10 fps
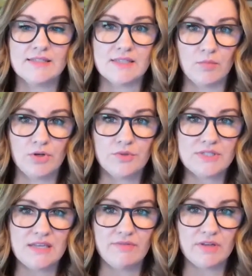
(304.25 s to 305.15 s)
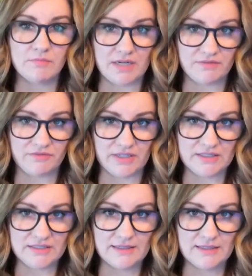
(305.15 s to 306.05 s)
someone receiving
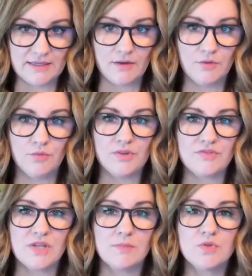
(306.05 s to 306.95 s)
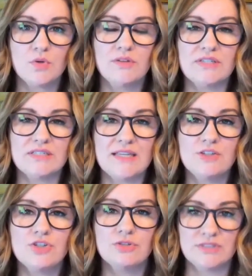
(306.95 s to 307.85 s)
benefit with some sort of
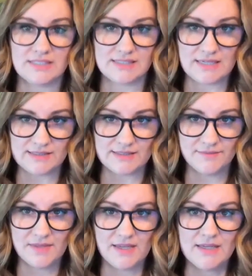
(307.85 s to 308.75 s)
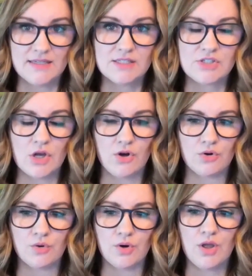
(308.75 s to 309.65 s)
intentional deceit.
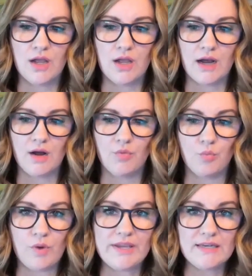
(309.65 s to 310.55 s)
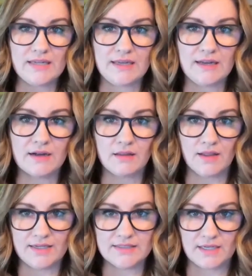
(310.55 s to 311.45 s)
So we need a
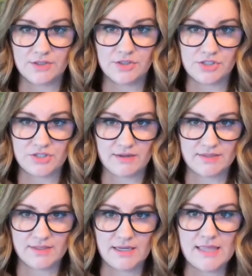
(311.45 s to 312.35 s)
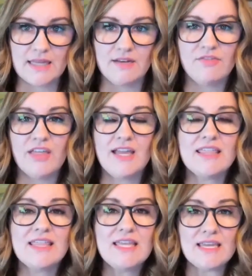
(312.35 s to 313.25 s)
client to understand that if they
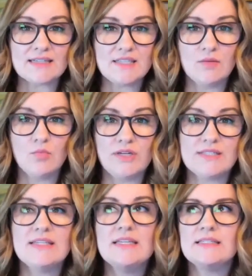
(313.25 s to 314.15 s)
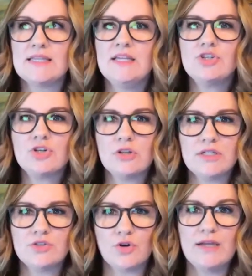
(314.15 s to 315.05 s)
think someone is intentionally
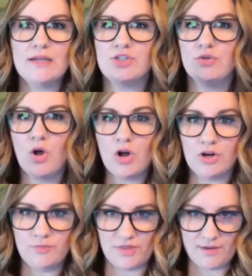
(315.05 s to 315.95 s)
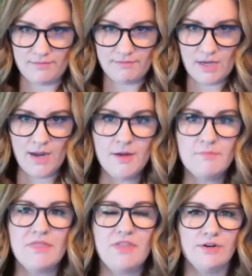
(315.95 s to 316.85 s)
trying to harm them,
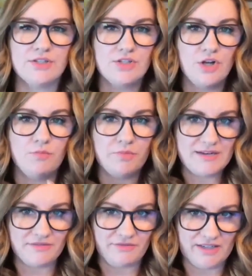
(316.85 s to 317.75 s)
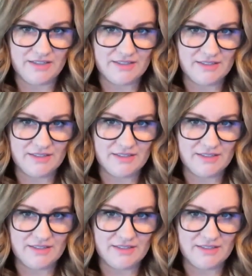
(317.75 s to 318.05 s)
but there is no benefit,